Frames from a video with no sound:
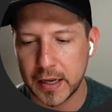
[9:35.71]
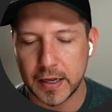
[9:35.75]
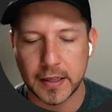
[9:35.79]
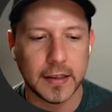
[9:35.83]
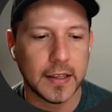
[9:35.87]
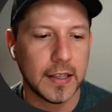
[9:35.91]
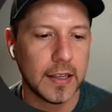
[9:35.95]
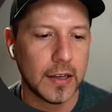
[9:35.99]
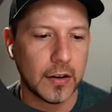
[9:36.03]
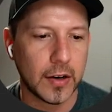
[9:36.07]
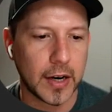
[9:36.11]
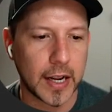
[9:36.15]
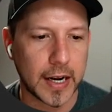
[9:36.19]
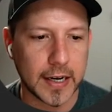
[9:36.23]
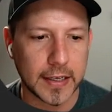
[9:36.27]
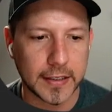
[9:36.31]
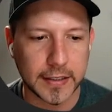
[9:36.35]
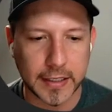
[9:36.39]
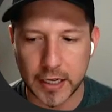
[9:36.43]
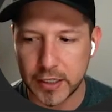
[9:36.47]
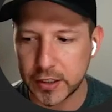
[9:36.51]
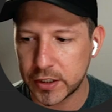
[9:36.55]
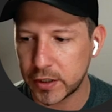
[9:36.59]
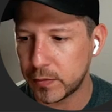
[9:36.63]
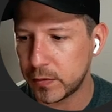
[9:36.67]
In the
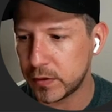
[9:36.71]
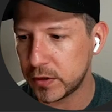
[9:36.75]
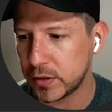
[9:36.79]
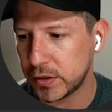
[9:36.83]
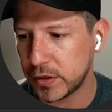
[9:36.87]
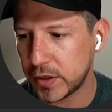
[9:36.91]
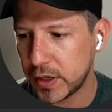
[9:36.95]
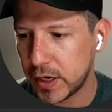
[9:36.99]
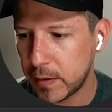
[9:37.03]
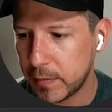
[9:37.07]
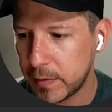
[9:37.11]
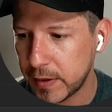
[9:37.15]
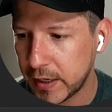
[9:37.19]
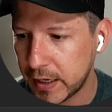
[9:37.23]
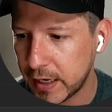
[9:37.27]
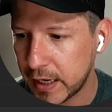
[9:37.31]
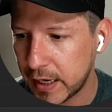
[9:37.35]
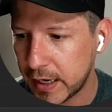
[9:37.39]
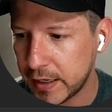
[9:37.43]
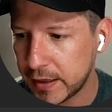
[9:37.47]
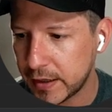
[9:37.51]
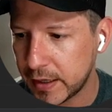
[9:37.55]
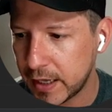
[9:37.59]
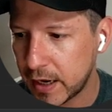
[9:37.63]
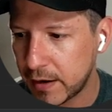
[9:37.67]
organization, we're just gonna be
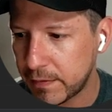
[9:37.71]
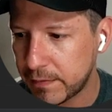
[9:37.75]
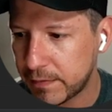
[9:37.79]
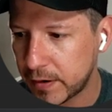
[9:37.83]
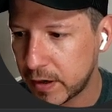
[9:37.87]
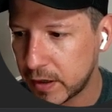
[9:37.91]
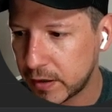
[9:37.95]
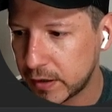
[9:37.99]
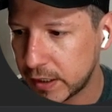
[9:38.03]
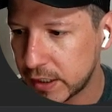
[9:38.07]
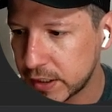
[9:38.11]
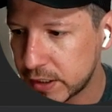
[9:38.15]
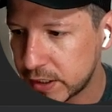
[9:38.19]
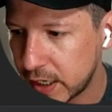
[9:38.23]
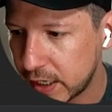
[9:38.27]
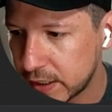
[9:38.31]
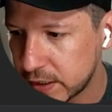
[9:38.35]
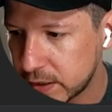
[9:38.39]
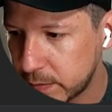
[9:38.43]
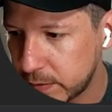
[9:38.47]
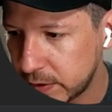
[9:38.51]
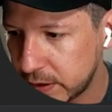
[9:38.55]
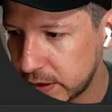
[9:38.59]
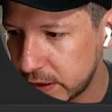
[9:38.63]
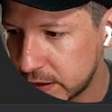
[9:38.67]
getting that from the
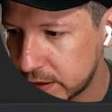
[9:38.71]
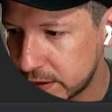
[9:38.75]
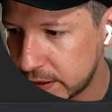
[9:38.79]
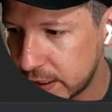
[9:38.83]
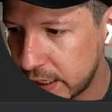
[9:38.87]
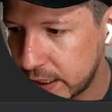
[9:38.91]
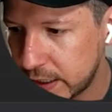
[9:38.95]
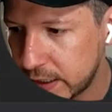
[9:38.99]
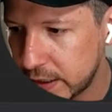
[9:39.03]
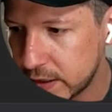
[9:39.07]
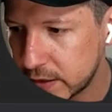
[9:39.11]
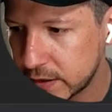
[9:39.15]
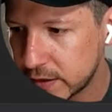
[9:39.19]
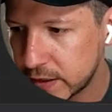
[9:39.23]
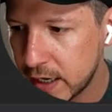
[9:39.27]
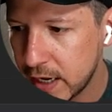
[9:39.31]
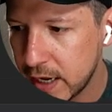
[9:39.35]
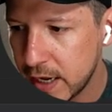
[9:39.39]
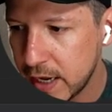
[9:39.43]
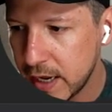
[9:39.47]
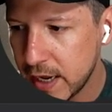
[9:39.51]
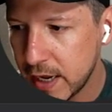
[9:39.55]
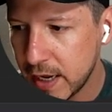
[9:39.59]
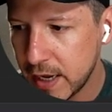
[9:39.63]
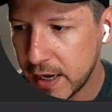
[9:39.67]
ChatGPT settings.
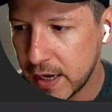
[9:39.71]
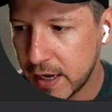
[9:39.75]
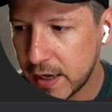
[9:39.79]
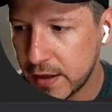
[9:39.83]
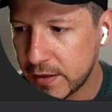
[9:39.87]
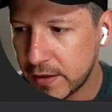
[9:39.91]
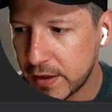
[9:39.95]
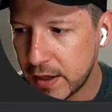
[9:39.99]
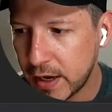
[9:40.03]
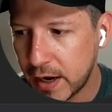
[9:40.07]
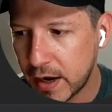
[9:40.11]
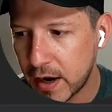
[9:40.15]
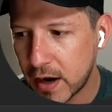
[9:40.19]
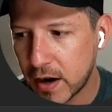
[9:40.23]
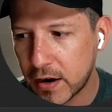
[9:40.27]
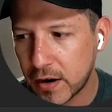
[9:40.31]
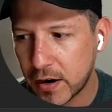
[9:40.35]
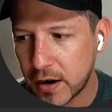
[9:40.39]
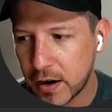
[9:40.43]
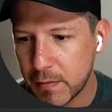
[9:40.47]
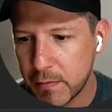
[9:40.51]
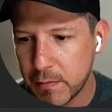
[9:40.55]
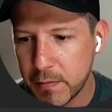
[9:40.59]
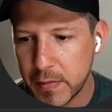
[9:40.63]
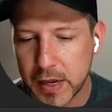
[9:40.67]
And there are
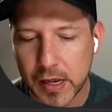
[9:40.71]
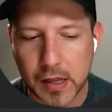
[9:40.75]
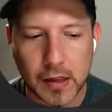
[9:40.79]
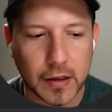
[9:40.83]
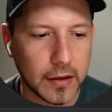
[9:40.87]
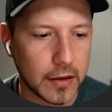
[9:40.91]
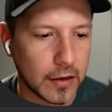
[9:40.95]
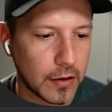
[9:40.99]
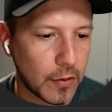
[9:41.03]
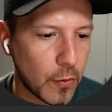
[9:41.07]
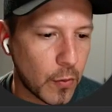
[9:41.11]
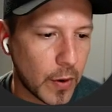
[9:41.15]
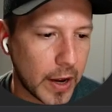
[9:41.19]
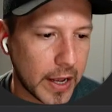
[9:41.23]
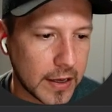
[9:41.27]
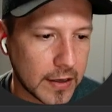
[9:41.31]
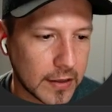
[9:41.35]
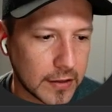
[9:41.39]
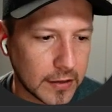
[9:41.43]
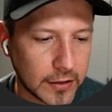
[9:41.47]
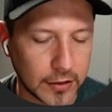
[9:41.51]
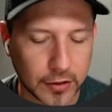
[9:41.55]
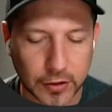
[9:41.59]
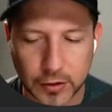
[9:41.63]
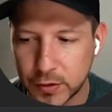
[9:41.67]
a million
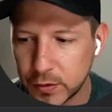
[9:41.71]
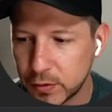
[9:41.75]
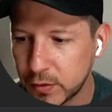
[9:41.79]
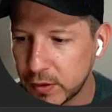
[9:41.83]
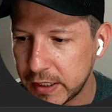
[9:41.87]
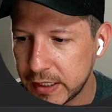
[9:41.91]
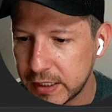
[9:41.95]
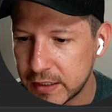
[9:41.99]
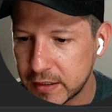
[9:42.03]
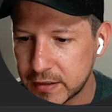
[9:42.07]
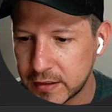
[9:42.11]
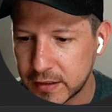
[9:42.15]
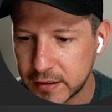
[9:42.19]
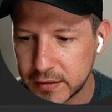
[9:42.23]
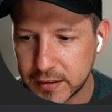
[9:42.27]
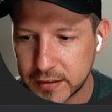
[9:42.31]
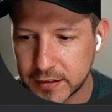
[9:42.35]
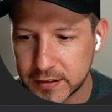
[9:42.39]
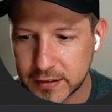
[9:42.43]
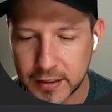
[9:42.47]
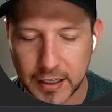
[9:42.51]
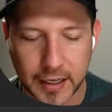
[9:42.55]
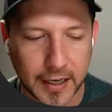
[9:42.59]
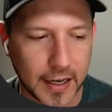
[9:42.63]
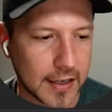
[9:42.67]
ways to do this. This
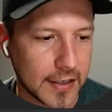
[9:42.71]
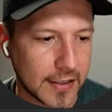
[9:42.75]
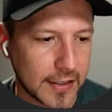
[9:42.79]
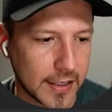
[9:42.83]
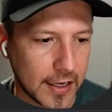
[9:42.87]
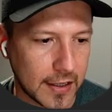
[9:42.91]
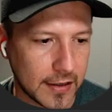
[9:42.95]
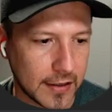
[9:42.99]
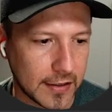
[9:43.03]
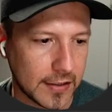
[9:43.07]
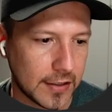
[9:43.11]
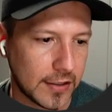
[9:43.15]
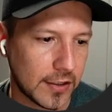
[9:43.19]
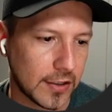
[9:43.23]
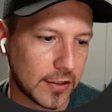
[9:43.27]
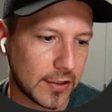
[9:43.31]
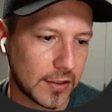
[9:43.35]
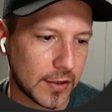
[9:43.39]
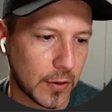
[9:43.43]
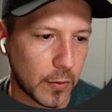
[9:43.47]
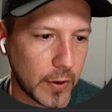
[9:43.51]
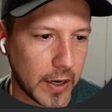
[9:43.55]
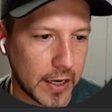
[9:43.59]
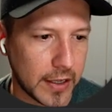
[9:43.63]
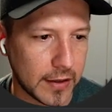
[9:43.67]
is, like I said, this is just
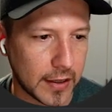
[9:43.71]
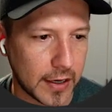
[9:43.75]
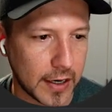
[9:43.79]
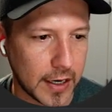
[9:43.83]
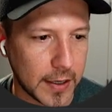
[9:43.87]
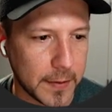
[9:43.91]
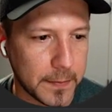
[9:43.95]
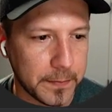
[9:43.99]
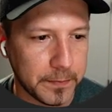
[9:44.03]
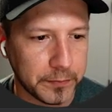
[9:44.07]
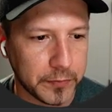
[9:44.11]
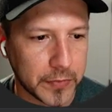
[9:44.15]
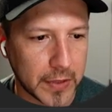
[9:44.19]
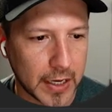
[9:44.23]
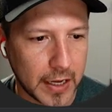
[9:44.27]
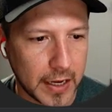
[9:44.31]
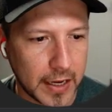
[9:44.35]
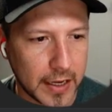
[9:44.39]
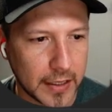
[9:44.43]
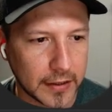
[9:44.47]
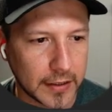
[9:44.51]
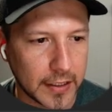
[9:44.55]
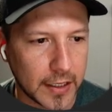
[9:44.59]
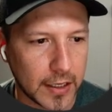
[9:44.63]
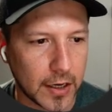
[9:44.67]
a way that I
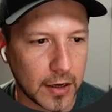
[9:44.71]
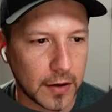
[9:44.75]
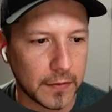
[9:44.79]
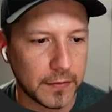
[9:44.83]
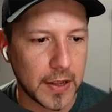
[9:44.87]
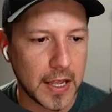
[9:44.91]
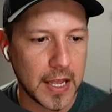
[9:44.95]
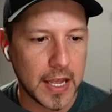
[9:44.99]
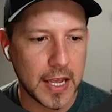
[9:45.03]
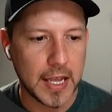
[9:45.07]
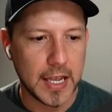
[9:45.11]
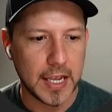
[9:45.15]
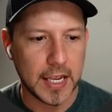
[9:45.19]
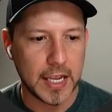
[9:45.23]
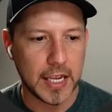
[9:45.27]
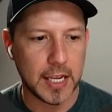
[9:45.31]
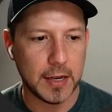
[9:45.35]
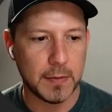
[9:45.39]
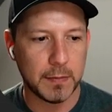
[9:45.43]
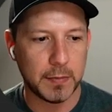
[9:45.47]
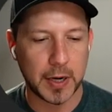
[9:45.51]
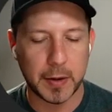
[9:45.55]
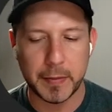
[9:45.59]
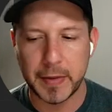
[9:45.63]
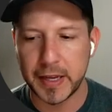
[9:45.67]
ended up
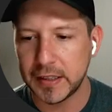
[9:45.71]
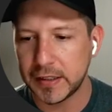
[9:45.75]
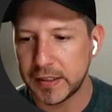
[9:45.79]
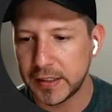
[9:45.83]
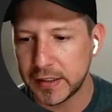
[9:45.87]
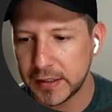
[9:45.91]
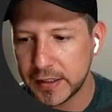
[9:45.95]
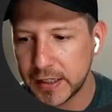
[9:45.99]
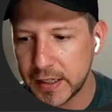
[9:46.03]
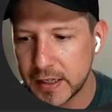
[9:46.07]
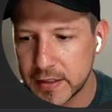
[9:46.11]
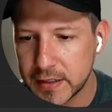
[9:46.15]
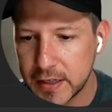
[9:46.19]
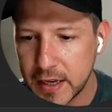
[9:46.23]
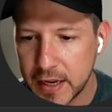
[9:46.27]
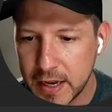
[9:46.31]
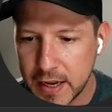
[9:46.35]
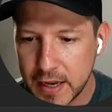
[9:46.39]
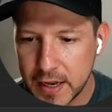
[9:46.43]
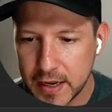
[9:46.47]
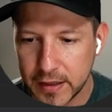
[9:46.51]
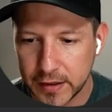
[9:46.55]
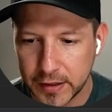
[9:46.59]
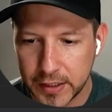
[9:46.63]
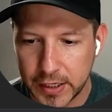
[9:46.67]
implementing this.
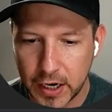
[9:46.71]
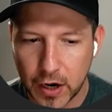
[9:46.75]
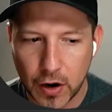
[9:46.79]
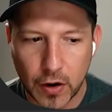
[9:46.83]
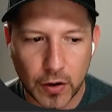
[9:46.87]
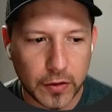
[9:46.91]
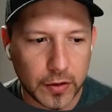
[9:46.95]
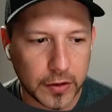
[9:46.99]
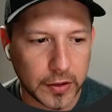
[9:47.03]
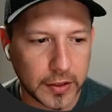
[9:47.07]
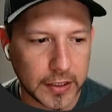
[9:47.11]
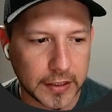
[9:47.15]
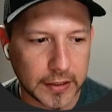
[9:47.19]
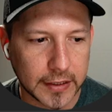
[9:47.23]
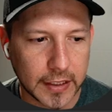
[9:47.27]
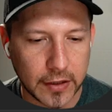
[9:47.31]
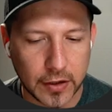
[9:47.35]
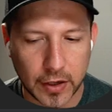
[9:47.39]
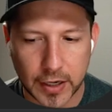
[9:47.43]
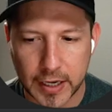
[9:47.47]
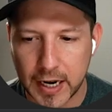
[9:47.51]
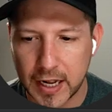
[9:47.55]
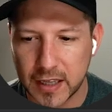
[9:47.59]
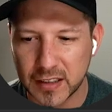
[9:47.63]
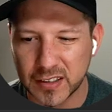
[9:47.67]
The other thing that
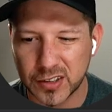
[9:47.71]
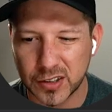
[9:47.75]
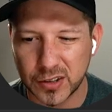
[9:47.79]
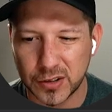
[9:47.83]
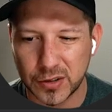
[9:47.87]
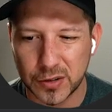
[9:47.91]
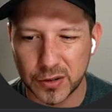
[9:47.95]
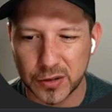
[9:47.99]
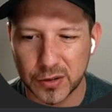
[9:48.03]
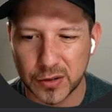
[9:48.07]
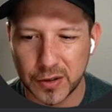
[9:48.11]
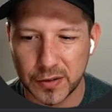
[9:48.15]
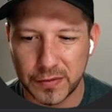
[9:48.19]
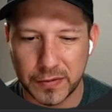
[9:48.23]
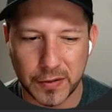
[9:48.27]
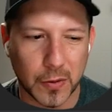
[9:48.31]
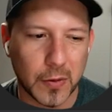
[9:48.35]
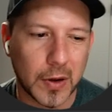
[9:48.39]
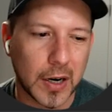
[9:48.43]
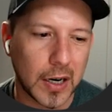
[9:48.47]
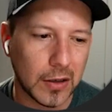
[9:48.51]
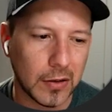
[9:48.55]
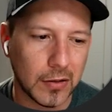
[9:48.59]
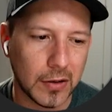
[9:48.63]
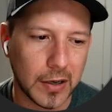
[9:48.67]
you can also do, if you
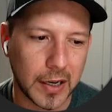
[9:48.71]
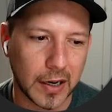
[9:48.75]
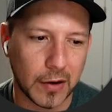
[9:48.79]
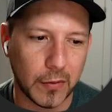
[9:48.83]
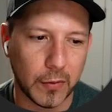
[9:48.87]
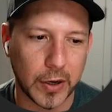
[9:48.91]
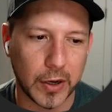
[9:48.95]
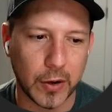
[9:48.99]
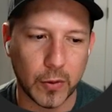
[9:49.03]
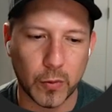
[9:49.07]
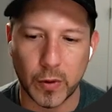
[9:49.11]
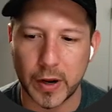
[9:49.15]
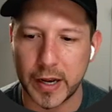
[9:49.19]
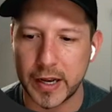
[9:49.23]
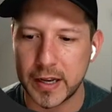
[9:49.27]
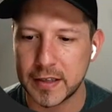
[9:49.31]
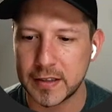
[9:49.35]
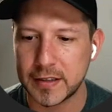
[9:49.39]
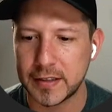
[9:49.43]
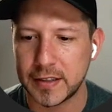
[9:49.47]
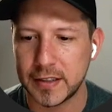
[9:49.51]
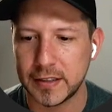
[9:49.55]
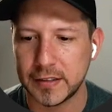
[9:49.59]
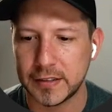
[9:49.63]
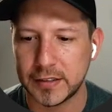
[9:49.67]
want to look at
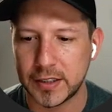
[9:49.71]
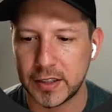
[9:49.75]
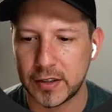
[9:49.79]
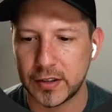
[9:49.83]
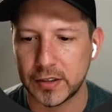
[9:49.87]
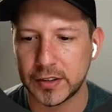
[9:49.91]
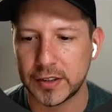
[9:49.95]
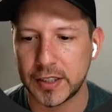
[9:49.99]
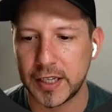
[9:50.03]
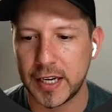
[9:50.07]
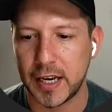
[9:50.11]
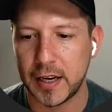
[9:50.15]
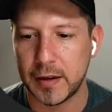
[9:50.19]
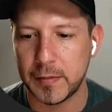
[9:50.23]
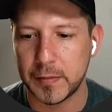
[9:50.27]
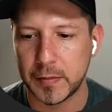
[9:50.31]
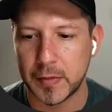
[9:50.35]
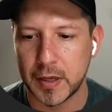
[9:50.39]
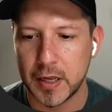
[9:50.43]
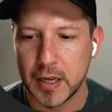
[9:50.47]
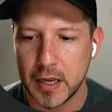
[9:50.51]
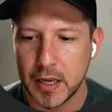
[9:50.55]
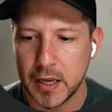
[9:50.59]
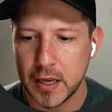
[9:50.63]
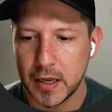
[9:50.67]
request start
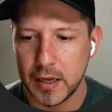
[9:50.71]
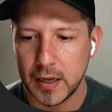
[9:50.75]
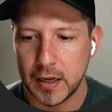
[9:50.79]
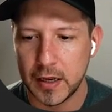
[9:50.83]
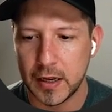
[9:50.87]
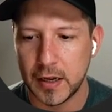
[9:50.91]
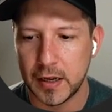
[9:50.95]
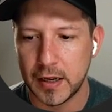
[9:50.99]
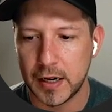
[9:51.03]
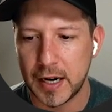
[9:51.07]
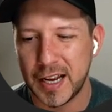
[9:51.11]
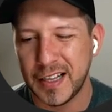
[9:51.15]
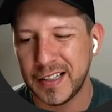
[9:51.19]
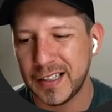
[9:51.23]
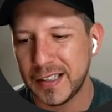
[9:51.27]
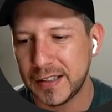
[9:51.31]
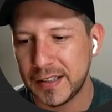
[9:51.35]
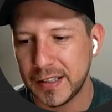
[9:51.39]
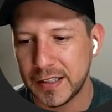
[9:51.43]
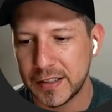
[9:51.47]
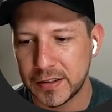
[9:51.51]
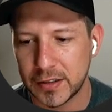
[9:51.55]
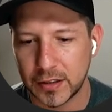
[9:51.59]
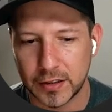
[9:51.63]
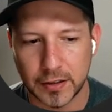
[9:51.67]
time, and I did
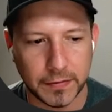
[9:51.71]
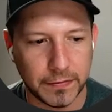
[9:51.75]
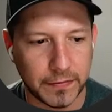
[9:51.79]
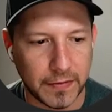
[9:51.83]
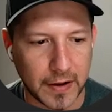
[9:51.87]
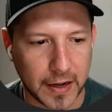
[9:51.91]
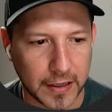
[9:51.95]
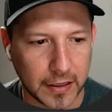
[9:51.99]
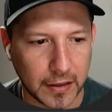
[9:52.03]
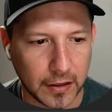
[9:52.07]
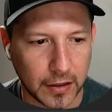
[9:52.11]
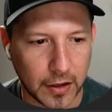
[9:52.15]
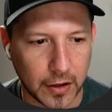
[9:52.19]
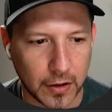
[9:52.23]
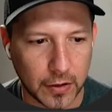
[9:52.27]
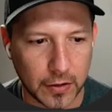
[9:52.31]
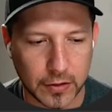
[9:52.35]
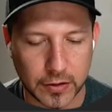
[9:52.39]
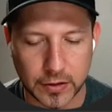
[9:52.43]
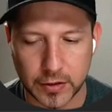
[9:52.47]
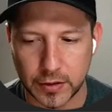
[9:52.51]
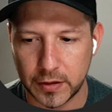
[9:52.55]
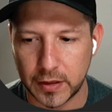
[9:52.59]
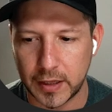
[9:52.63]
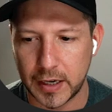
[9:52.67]
this on the final code
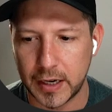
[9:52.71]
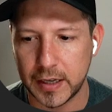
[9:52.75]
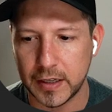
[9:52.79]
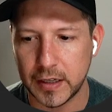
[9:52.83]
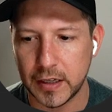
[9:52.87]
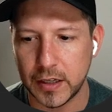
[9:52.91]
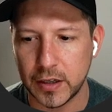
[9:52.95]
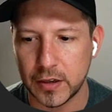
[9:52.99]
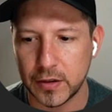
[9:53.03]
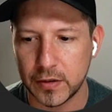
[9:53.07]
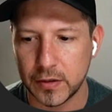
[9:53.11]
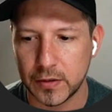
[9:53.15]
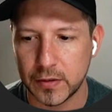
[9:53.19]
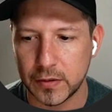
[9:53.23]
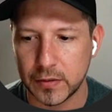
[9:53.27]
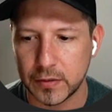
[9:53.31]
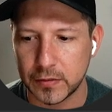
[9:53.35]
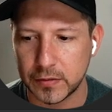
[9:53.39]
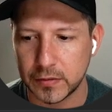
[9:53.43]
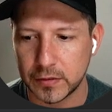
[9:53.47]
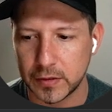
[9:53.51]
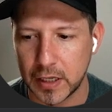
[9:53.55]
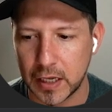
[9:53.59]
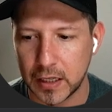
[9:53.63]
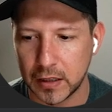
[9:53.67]
so that I knew
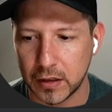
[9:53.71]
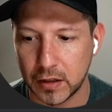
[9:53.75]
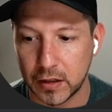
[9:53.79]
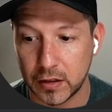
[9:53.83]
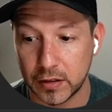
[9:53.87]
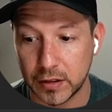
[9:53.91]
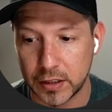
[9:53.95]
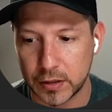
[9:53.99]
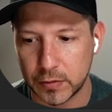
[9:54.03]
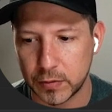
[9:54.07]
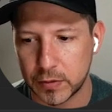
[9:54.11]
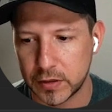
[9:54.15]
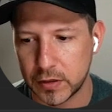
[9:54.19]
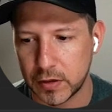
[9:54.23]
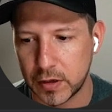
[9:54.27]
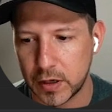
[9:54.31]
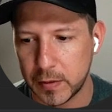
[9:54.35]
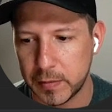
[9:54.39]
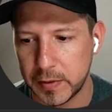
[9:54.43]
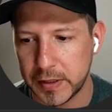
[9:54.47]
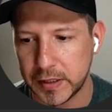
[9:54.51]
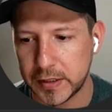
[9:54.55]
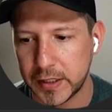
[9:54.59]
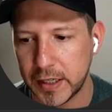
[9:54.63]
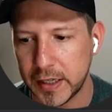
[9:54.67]
how long this was going to
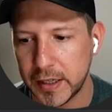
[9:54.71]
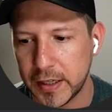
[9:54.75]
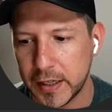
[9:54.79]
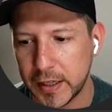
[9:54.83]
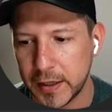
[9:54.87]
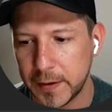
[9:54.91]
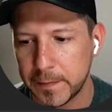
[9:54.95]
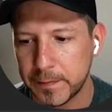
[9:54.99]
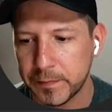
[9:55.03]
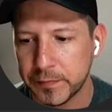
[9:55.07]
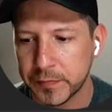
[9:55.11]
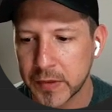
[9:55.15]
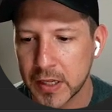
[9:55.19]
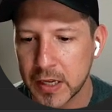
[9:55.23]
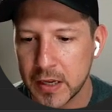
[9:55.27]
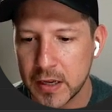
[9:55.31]
be taking.